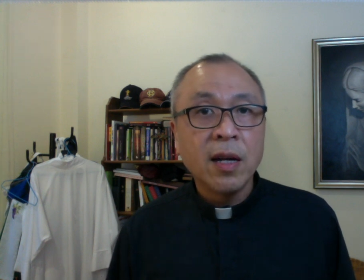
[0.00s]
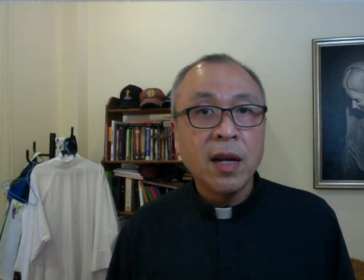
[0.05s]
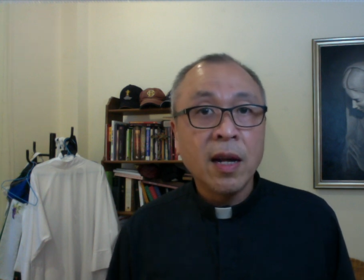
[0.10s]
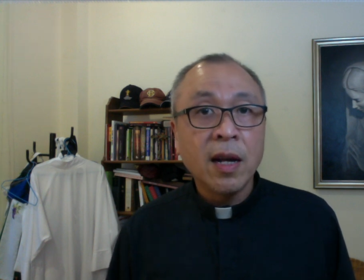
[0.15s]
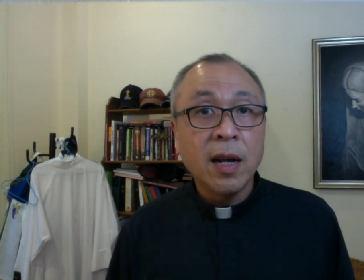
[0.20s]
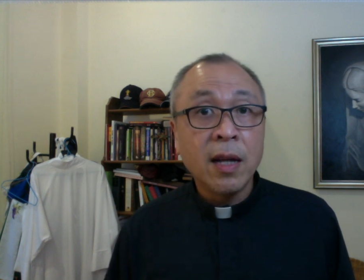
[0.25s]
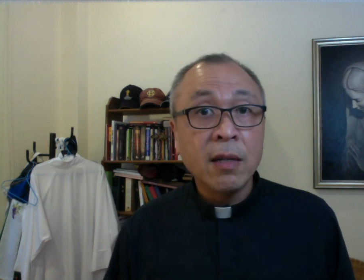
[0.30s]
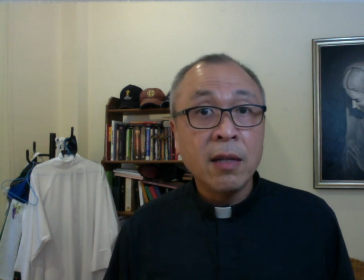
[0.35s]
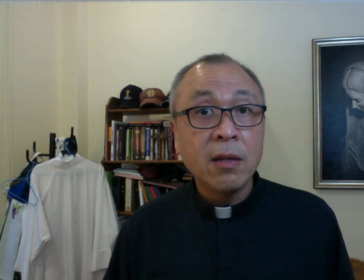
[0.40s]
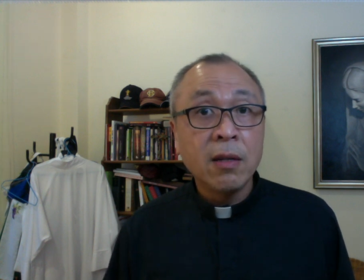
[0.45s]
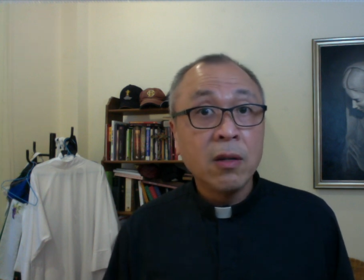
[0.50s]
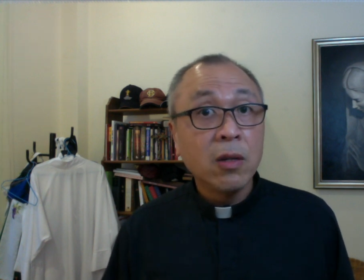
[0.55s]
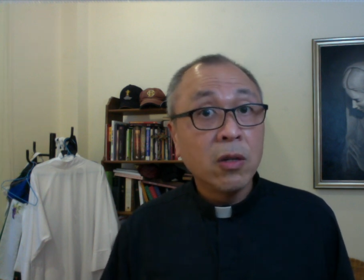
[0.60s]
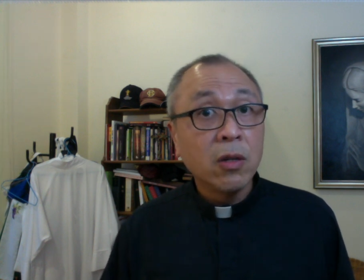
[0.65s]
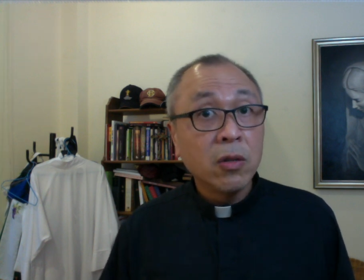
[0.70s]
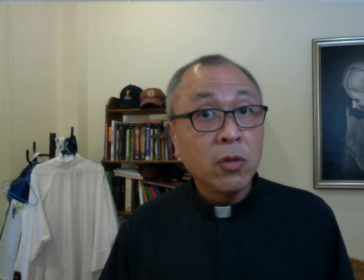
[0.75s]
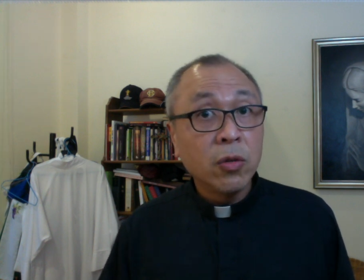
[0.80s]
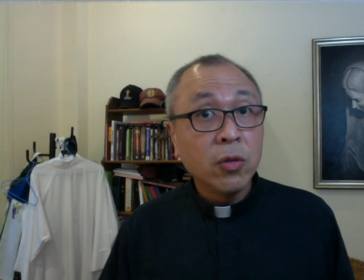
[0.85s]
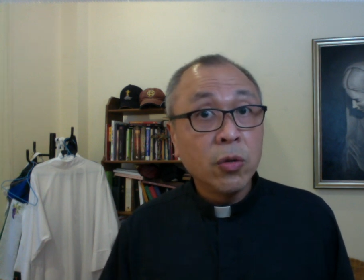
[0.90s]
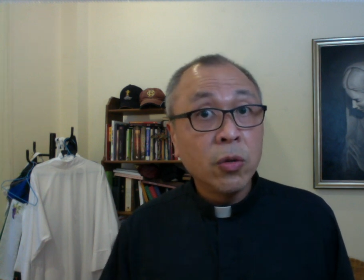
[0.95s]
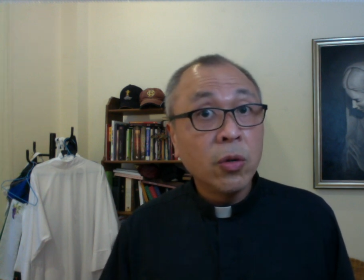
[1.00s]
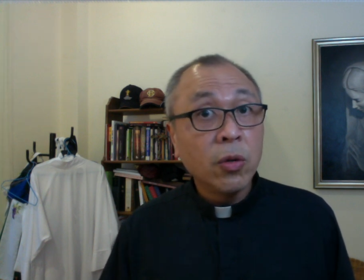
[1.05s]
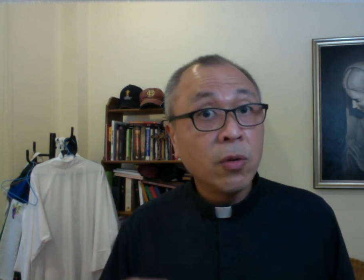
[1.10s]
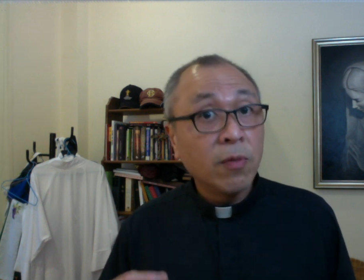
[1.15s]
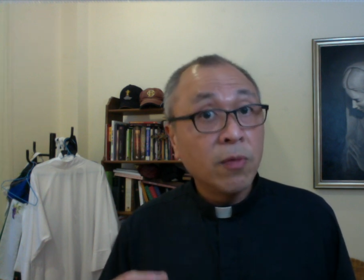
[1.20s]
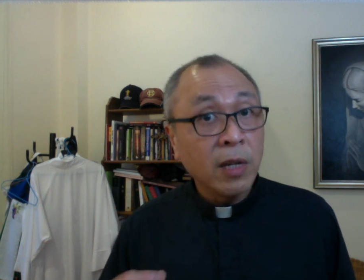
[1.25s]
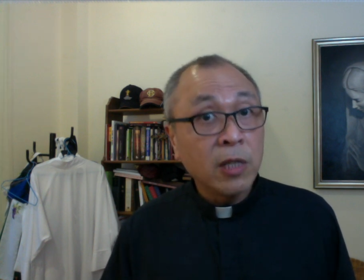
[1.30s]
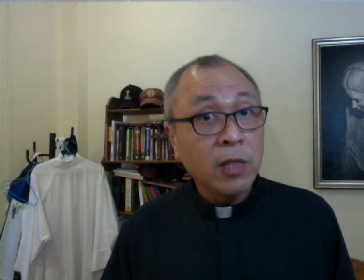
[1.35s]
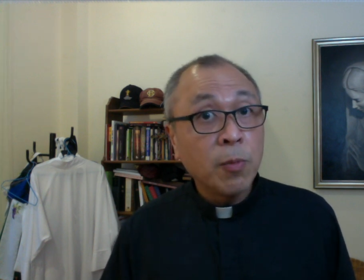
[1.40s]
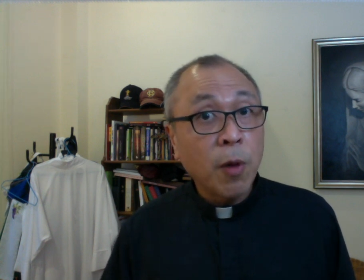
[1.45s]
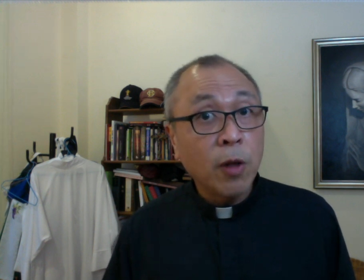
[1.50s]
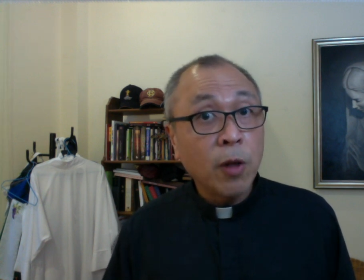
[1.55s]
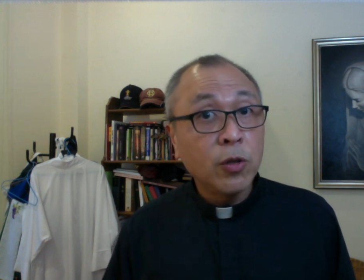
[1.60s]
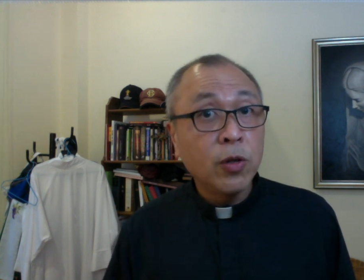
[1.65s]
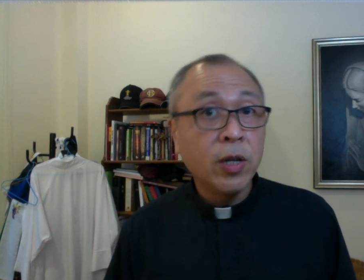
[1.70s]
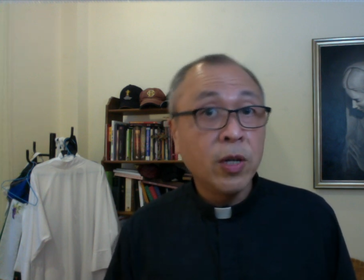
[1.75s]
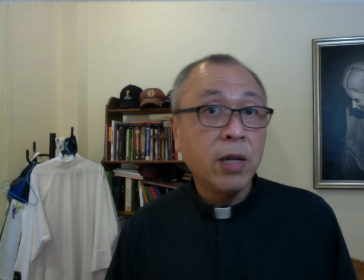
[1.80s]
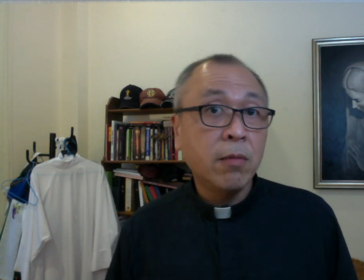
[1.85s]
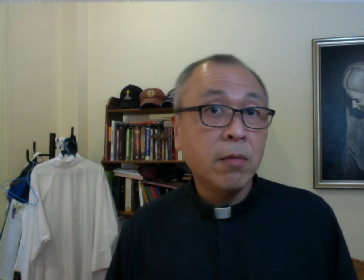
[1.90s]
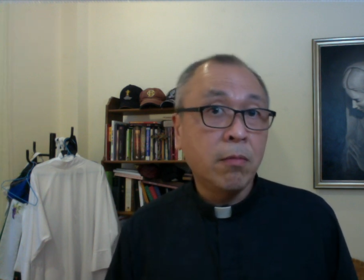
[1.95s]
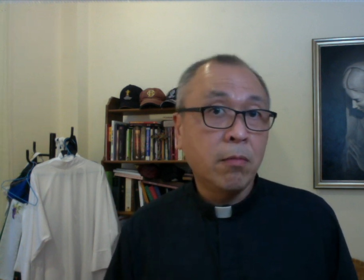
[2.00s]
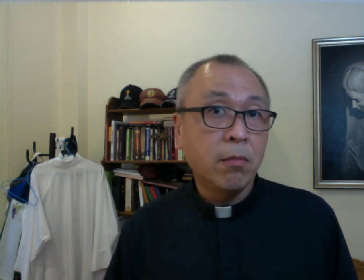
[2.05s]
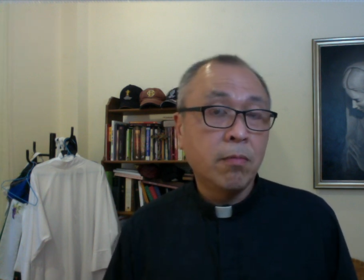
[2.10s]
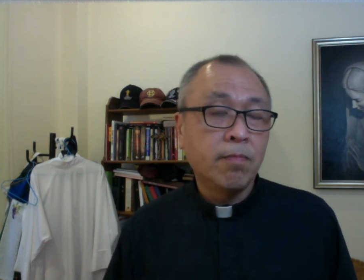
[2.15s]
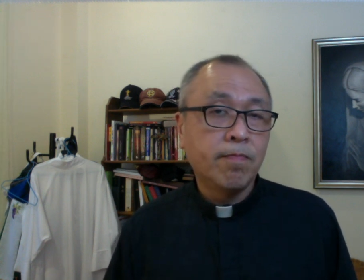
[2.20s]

and to respond to Him.